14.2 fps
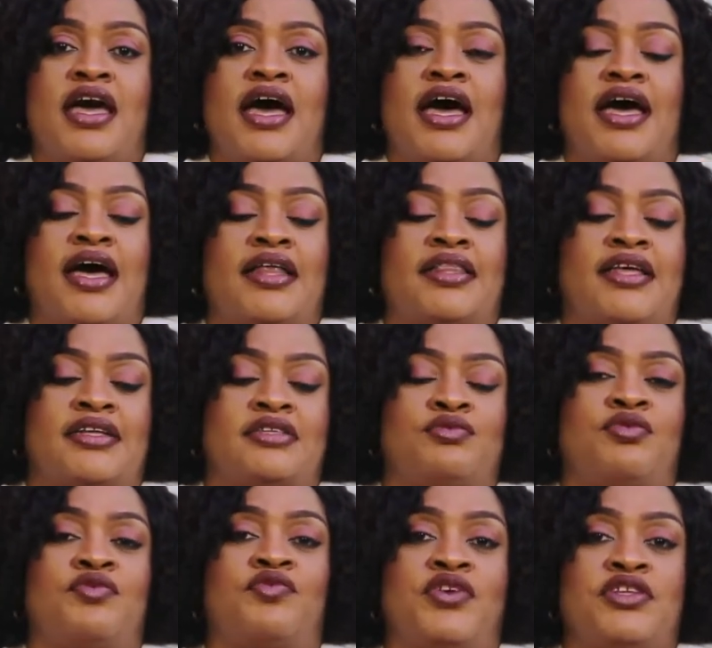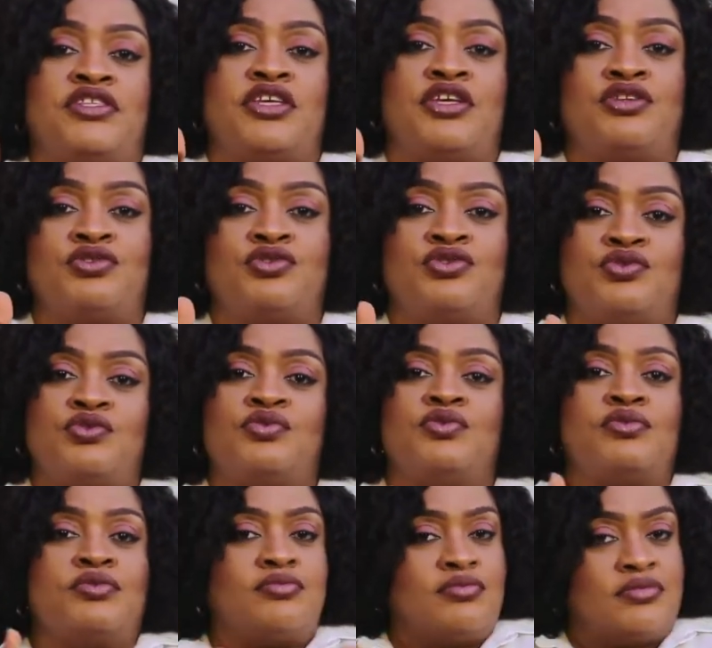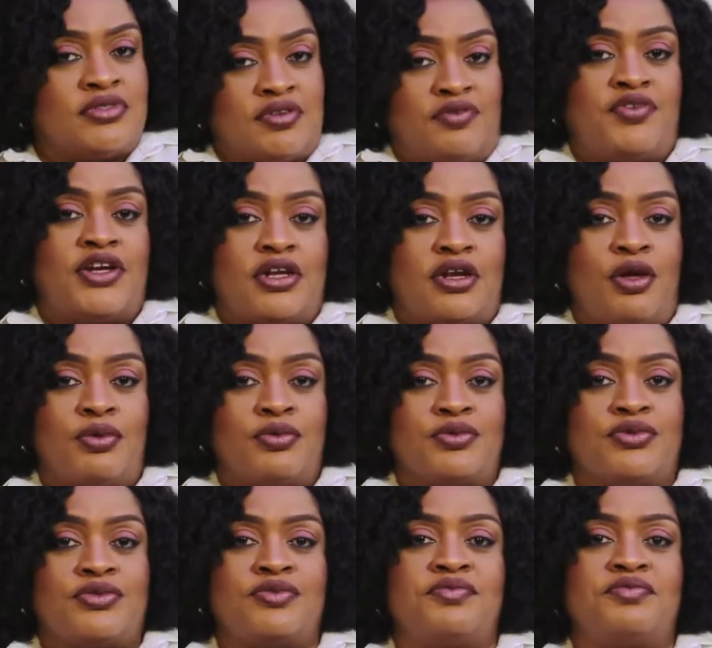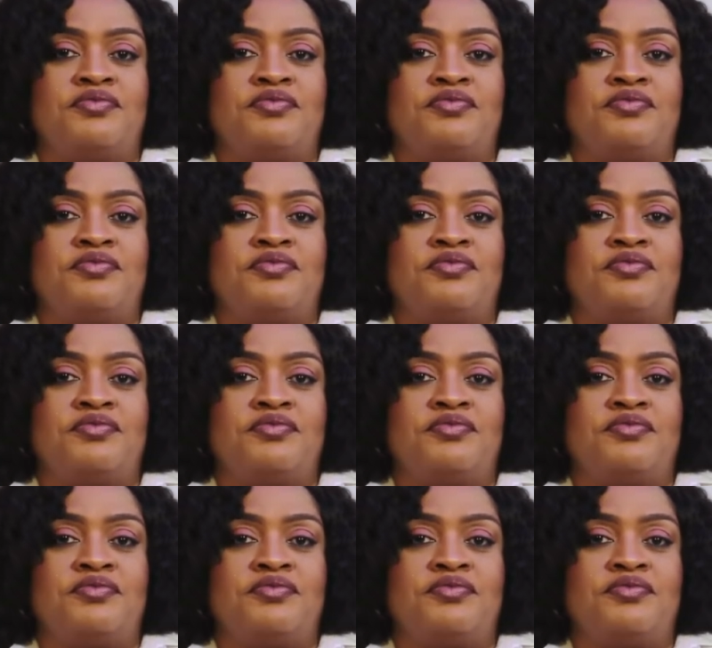uh, that will fit into different clothes